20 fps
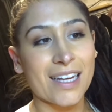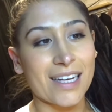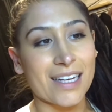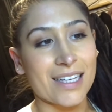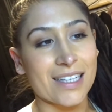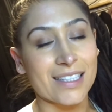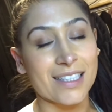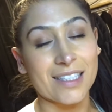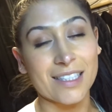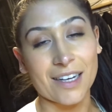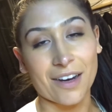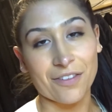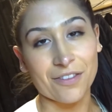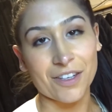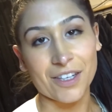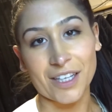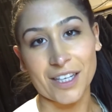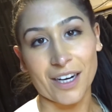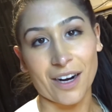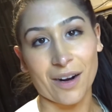it's
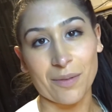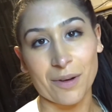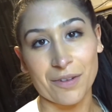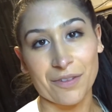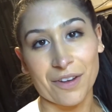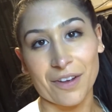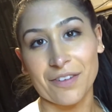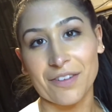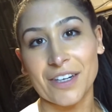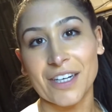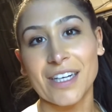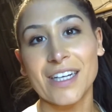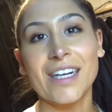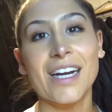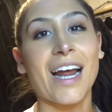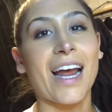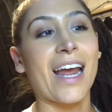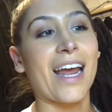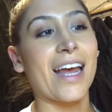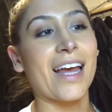definitely not my favorite,
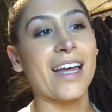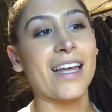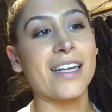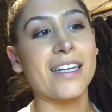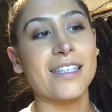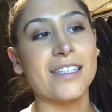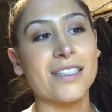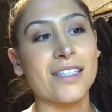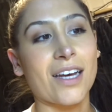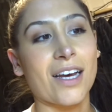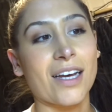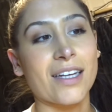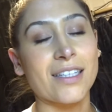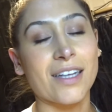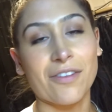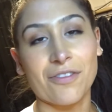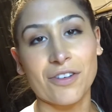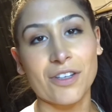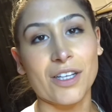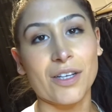and I
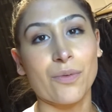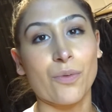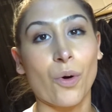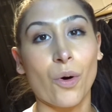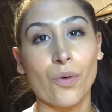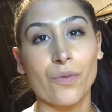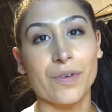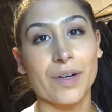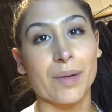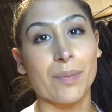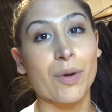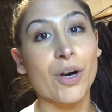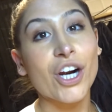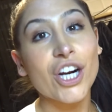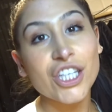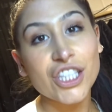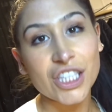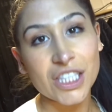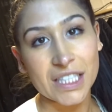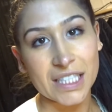definitely won't
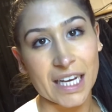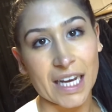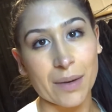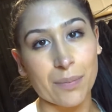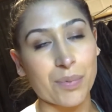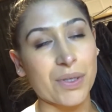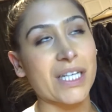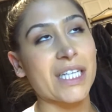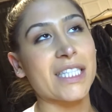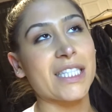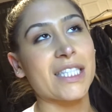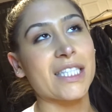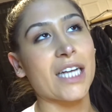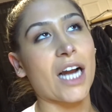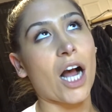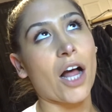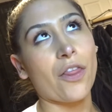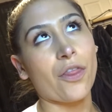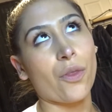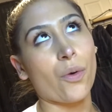repurchase it, but it's
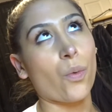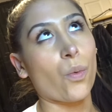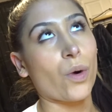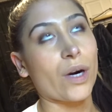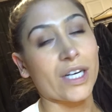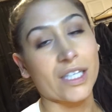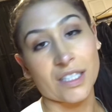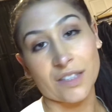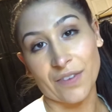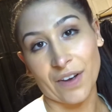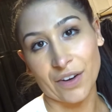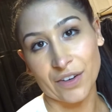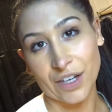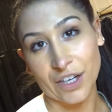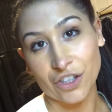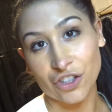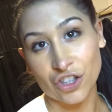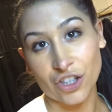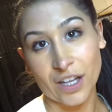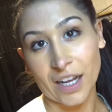not the worst
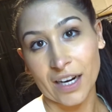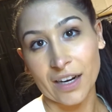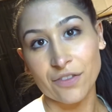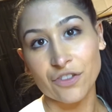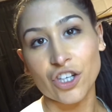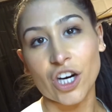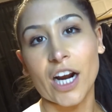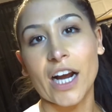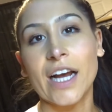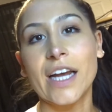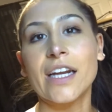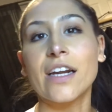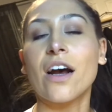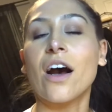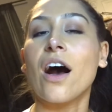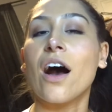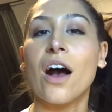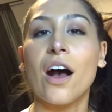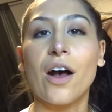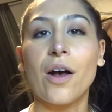foundation that I've tried.
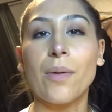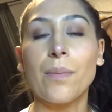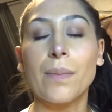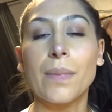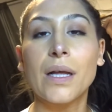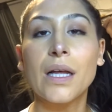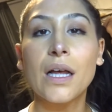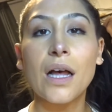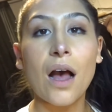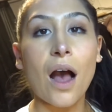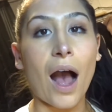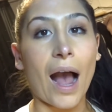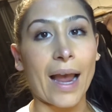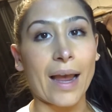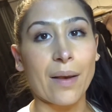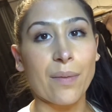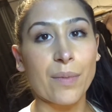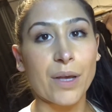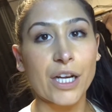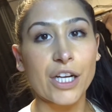I
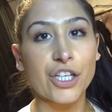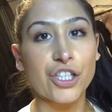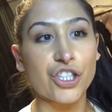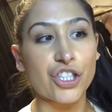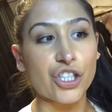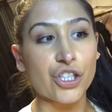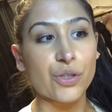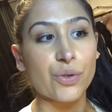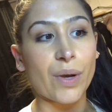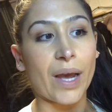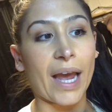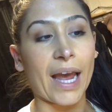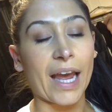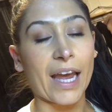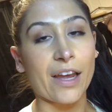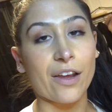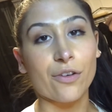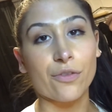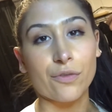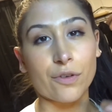am going to do
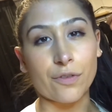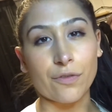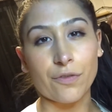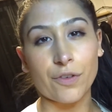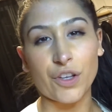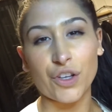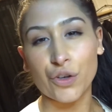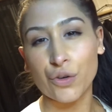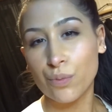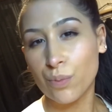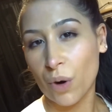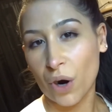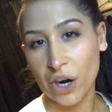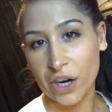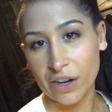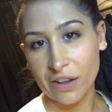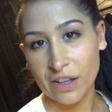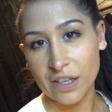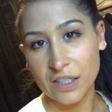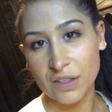a review
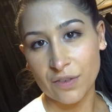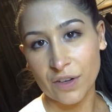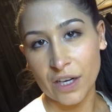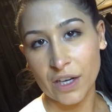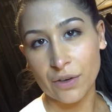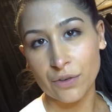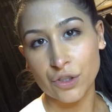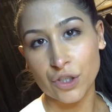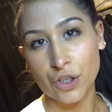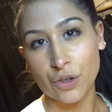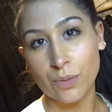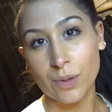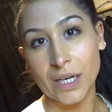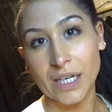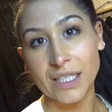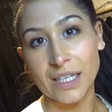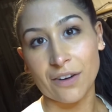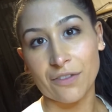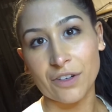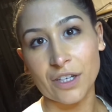part of this video too, but
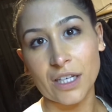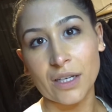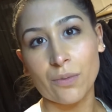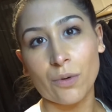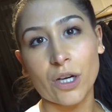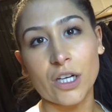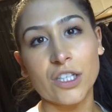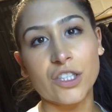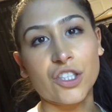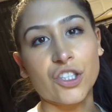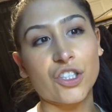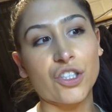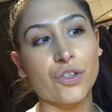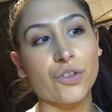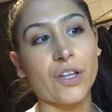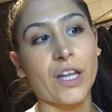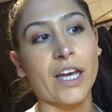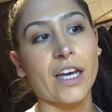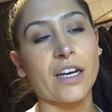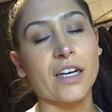I definitely wanted to do
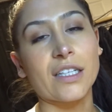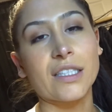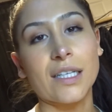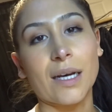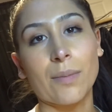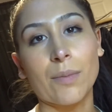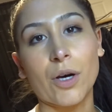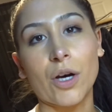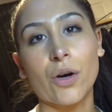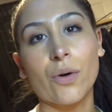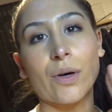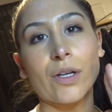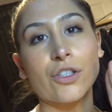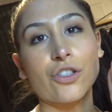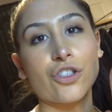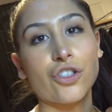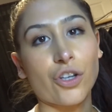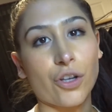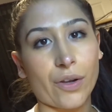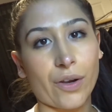like a demo
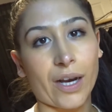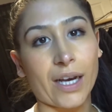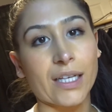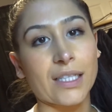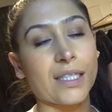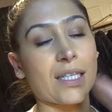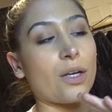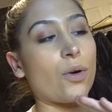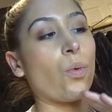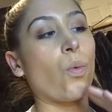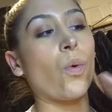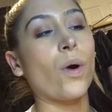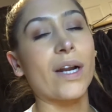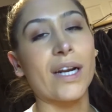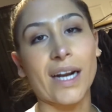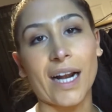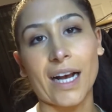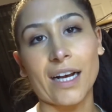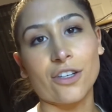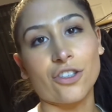and show you guys like what
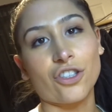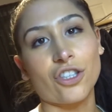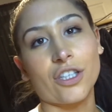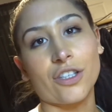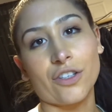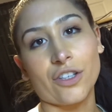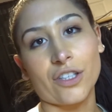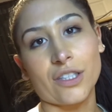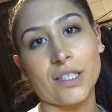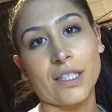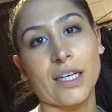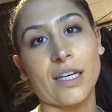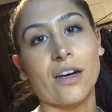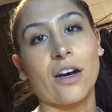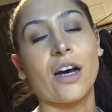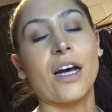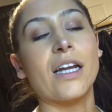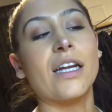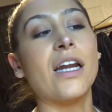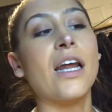it actually looks like
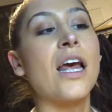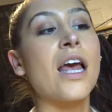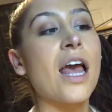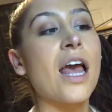on